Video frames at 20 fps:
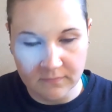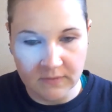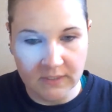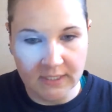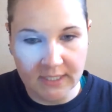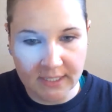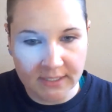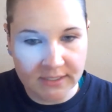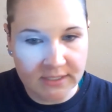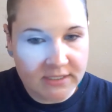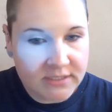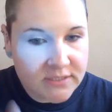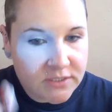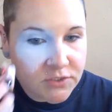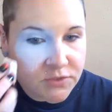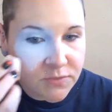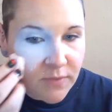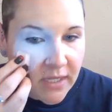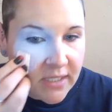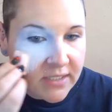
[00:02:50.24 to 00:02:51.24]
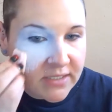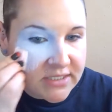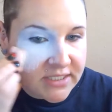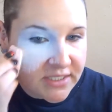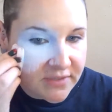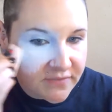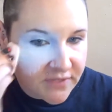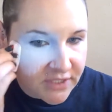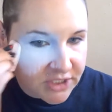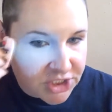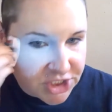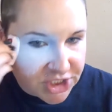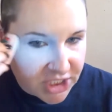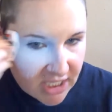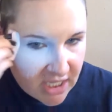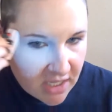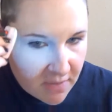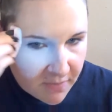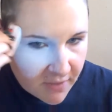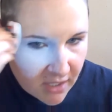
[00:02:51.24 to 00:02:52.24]
and this is relatively
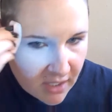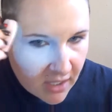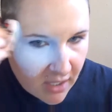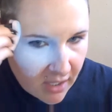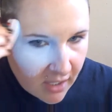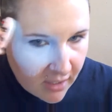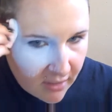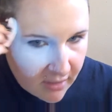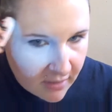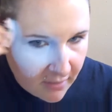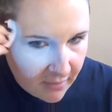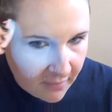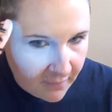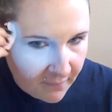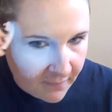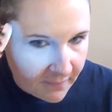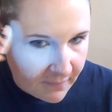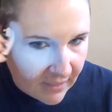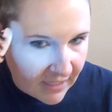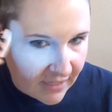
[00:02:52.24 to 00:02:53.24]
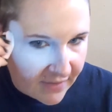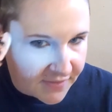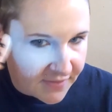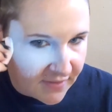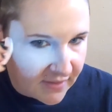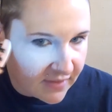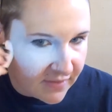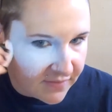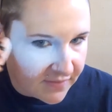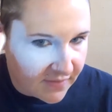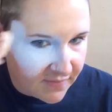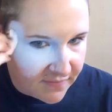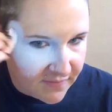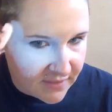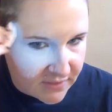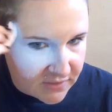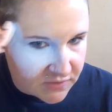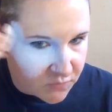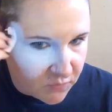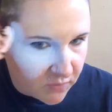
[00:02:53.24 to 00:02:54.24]
cheap. I think that
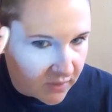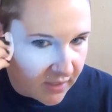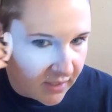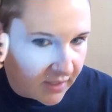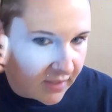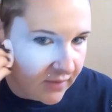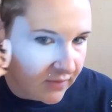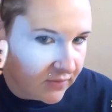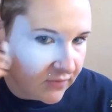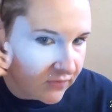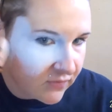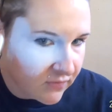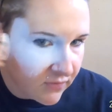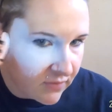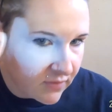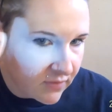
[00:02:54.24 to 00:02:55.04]
this was,